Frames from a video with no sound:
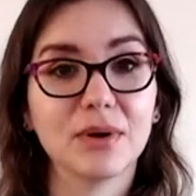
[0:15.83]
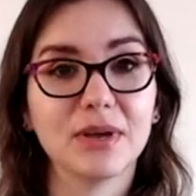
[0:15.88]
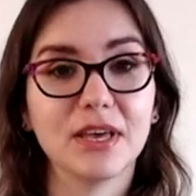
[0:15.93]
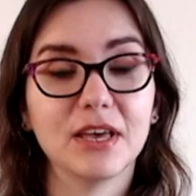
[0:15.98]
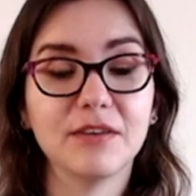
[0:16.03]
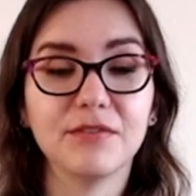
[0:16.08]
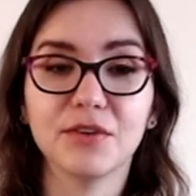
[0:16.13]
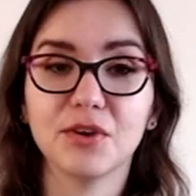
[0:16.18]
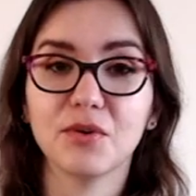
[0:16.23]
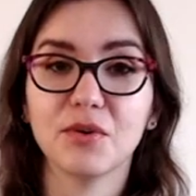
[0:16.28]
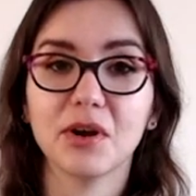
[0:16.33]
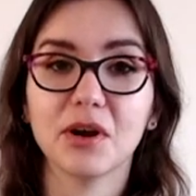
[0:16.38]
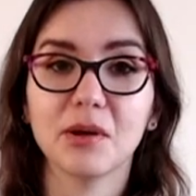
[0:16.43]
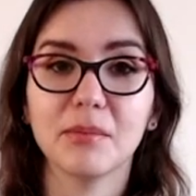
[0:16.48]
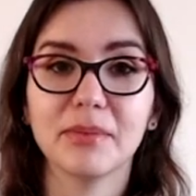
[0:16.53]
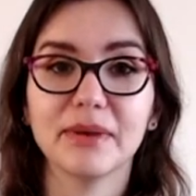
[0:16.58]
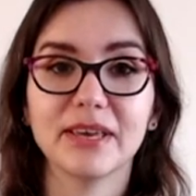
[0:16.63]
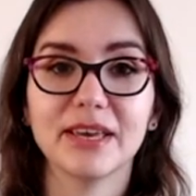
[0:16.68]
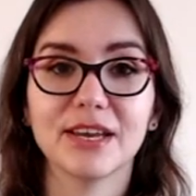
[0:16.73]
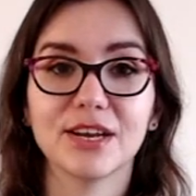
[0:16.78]
If you are a
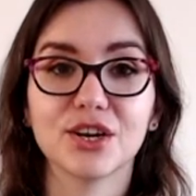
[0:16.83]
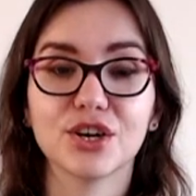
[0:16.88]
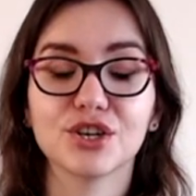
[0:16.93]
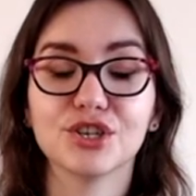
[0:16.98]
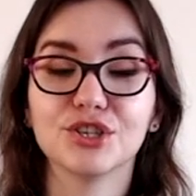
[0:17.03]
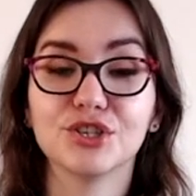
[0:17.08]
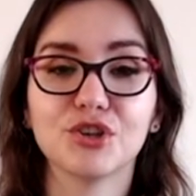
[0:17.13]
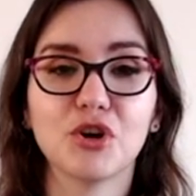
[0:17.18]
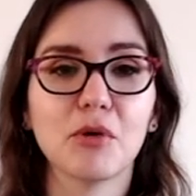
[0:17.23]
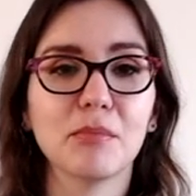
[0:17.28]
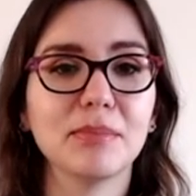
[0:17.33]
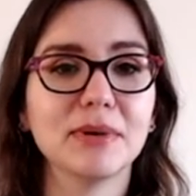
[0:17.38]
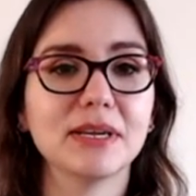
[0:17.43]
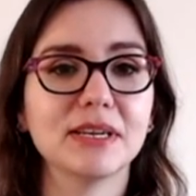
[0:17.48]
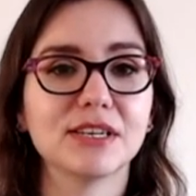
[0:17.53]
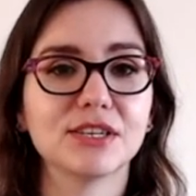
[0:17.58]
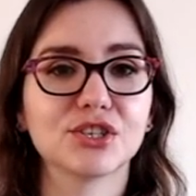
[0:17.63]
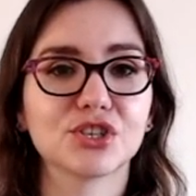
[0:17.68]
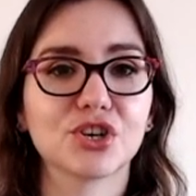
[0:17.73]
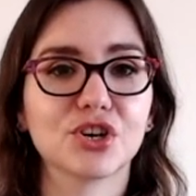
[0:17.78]
beginner, don't be
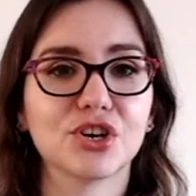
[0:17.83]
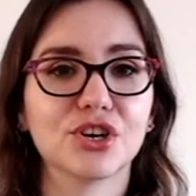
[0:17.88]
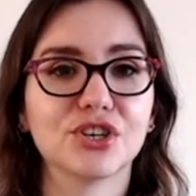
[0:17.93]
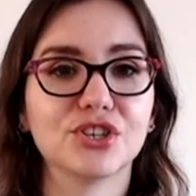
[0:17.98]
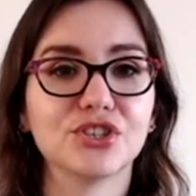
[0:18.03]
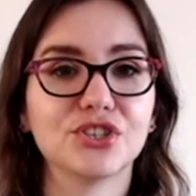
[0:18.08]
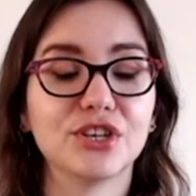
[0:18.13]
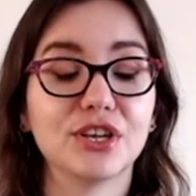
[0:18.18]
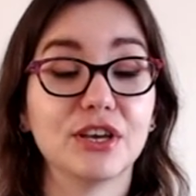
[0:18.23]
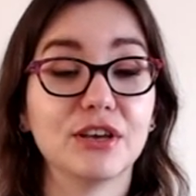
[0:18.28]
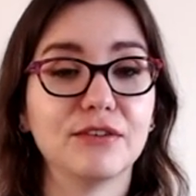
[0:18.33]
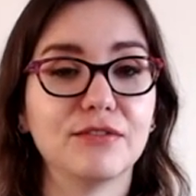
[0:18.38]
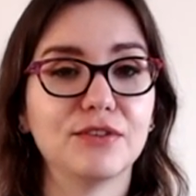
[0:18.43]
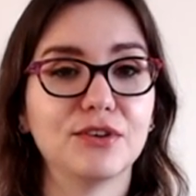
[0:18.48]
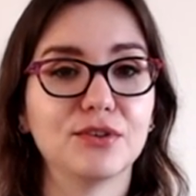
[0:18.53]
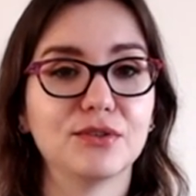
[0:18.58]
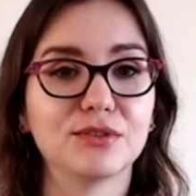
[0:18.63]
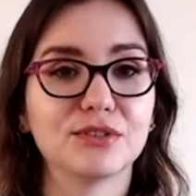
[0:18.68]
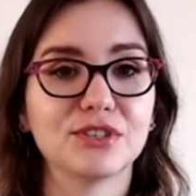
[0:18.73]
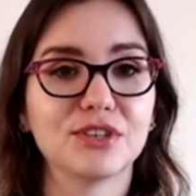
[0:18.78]
discouraged if
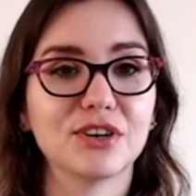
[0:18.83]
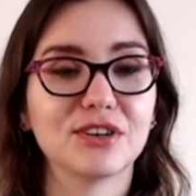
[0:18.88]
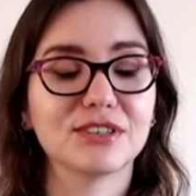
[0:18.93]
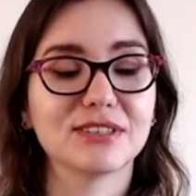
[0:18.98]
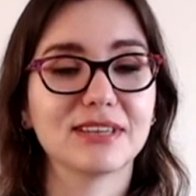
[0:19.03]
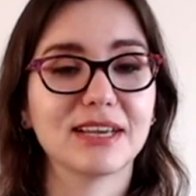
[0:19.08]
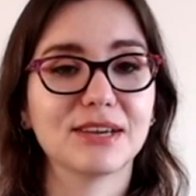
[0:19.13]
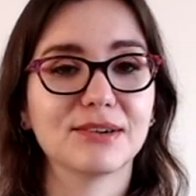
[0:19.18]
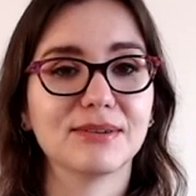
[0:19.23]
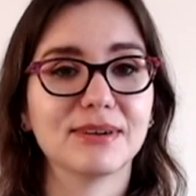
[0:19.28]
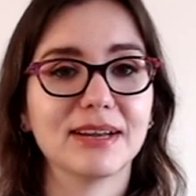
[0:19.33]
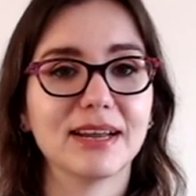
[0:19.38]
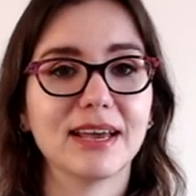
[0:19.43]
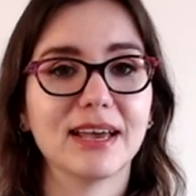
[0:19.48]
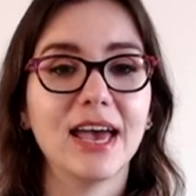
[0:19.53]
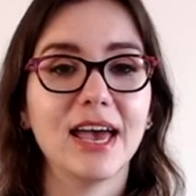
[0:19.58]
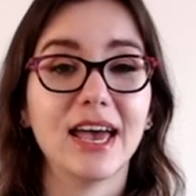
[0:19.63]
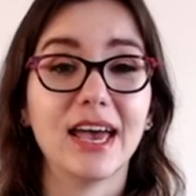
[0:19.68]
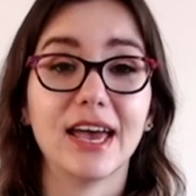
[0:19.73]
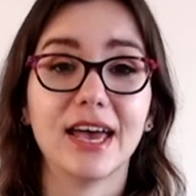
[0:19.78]
you start sight
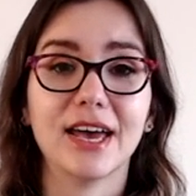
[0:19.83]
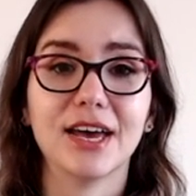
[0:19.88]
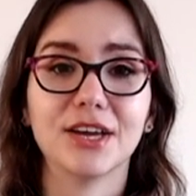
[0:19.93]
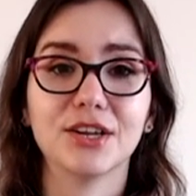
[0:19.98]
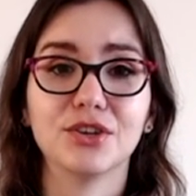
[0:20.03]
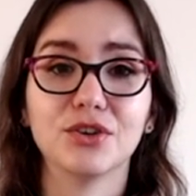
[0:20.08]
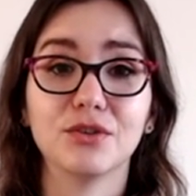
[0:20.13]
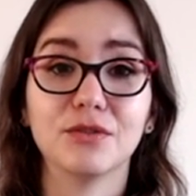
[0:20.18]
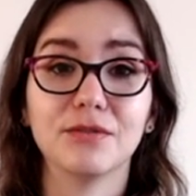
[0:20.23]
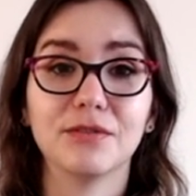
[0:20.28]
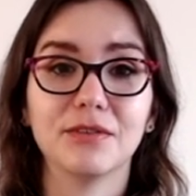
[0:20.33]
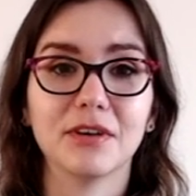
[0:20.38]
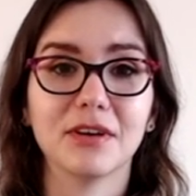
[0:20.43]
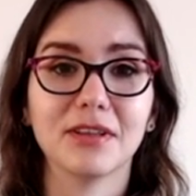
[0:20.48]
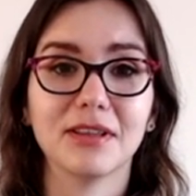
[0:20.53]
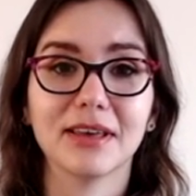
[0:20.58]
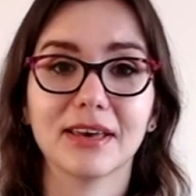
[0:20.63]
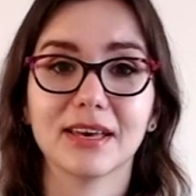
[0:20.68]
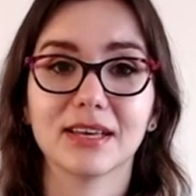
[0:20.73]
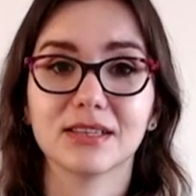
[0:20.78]
reading and you feel
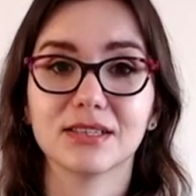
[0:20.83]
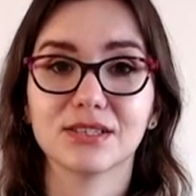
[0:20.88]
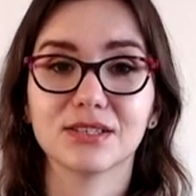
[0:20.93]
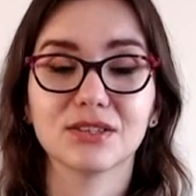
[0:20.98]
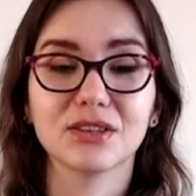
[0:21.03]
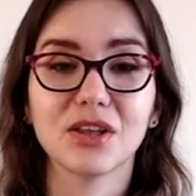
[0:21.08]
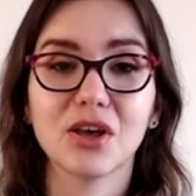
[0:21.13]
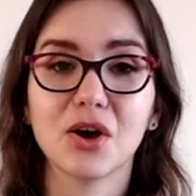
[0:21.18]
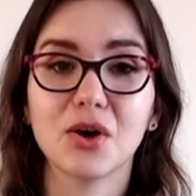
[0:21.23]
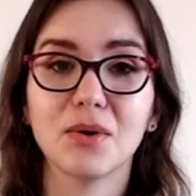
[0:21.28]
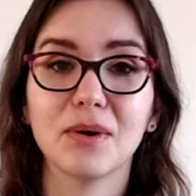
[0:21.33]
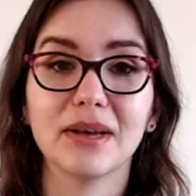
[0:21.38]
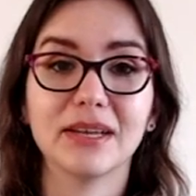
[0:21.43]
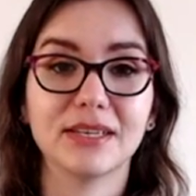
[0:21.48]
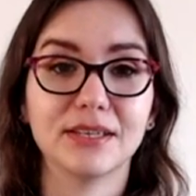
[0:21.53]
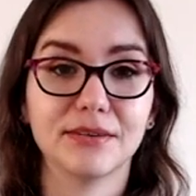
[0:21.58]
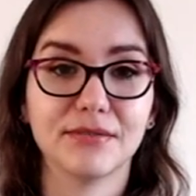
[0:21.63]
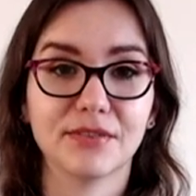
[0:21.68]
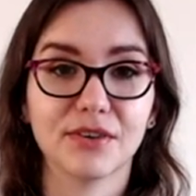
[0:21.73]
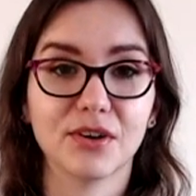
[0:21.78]
like it's slow and
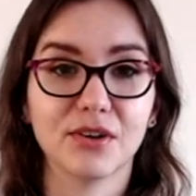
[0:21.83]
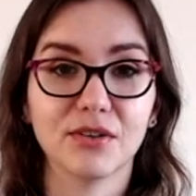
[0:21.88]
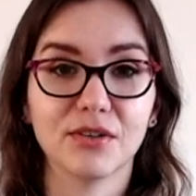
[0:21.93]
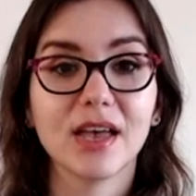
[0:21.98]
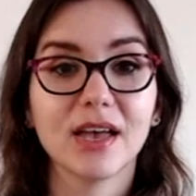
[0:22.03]
difficult.